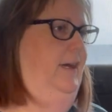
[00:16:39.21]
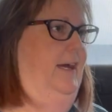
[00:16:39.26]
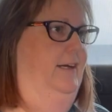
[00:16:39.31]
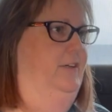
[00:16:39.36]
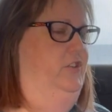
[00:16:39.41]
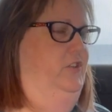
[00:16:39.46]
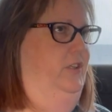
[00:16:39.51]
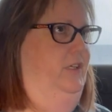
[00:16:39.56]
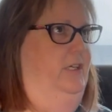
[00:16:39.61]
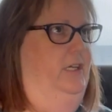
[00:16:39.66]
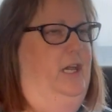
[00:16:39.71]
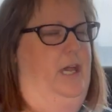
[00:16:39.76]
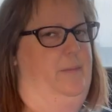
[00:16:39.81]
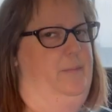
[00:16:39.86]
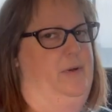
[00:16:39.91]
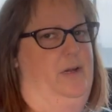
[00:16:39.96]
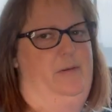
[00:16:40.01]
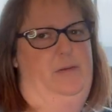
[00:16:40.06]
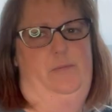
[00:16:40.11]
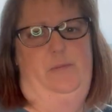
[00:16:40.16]
actually, I
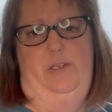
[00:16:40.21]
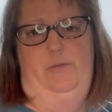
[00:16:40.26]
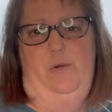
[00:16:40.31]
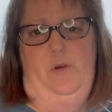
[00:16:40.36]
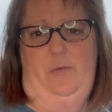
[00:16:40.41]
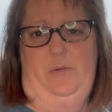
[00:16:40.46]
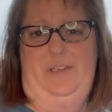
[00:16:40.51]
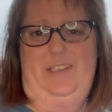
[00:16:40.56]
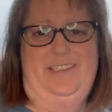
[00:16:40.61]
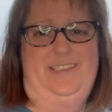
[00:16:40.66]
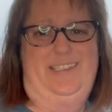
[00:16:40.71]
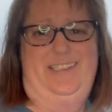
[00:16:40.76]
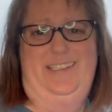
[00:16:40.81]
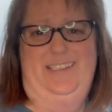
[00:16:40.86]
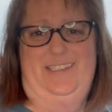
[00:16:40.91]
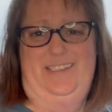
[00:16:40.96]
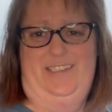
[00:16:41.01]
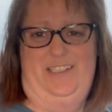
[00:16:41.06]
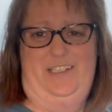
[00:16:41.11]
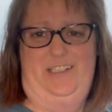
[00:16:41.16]
probably won't because this
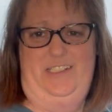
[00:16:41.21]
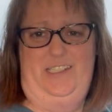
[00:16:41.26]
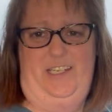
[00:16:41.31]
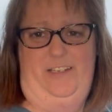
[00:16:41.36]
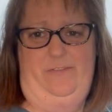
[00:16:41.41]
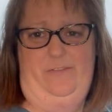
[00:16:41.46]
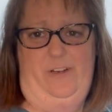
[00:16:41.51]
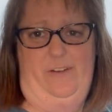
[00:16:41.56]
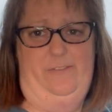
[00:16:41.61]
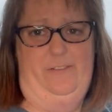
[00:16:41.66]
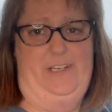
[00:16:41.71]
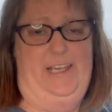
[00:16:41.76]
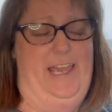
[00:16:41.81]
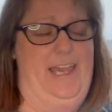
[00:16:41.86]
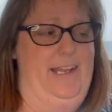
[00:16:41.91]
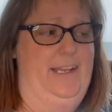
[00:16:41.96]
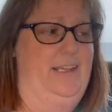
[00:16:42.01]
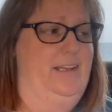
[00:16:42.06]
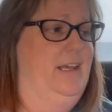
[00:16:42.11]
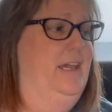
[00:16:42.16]
is going to take forever to
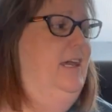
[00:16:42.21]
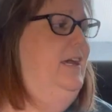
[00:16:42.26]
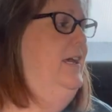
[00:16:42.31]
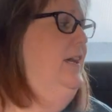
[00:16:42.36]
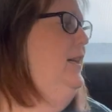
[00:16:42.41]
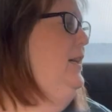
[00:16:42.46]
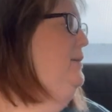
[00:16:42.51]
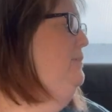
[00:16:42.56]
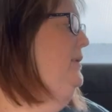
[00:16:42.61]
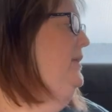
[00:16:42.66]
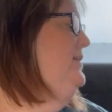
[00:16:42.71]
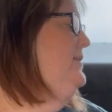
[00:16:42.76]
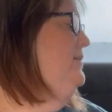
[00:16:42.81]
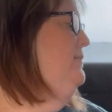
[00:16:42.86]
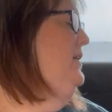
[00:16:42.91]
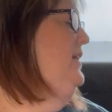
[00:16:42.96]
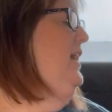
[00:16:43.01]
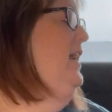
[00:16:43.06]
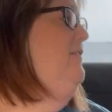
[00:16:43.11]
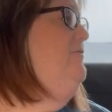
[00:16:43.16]
edit because I'm
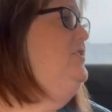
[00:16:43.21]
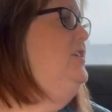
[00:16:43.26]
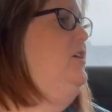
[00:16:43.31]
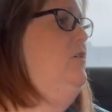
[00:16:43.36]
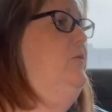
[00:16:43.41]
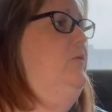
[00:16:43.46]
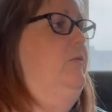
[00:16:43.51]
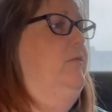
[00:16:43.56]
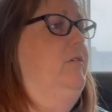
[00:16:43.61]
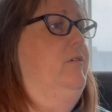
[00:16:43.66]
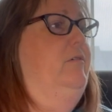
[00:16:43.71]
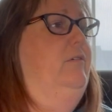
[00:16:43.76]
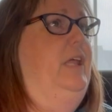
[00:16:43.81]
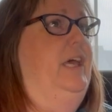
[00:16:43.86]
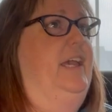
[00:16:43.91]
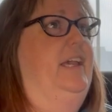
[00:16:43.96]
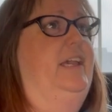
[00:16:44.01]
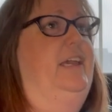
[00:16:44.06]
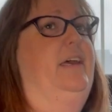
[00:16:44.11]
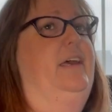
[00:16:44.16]
going to have to go through
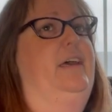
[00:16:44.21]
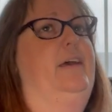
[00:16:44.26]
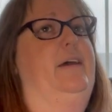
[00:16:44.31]
like